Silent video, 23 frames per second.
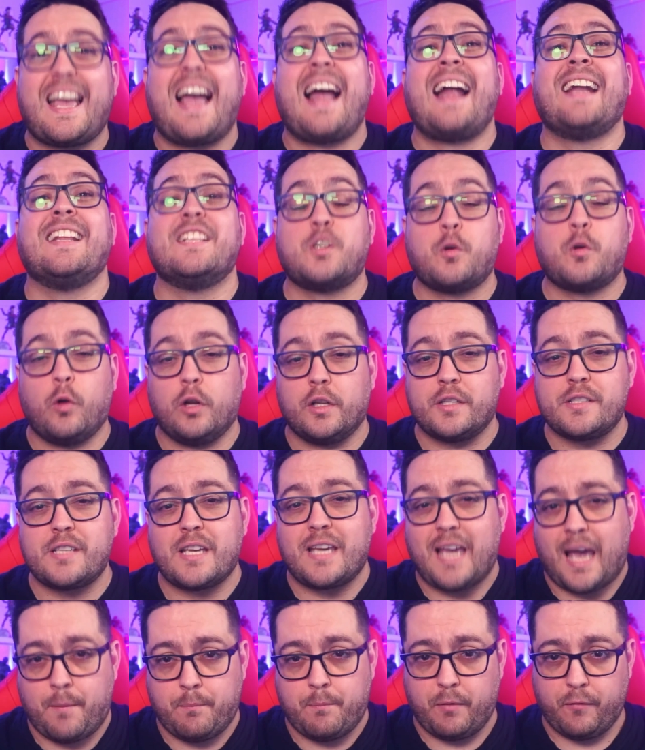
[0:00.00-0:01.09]
and its quality
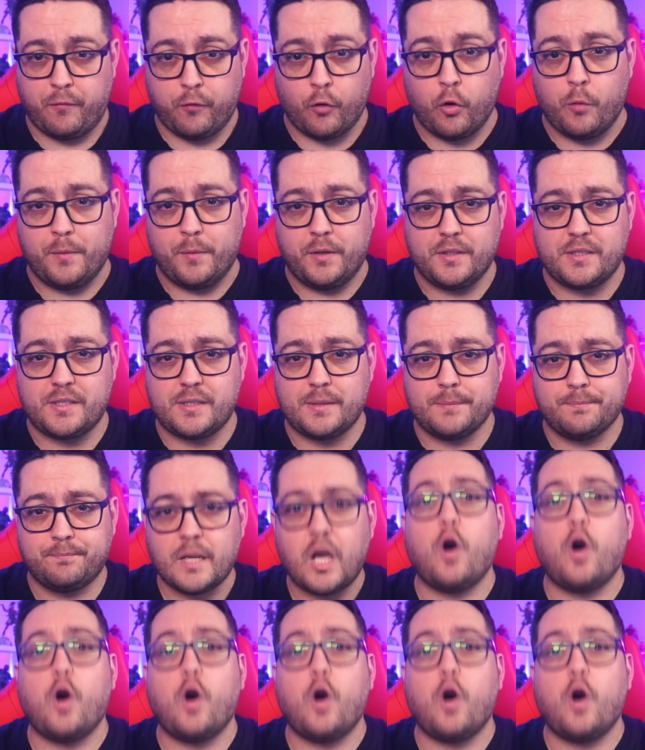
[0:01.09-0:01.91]
and performance.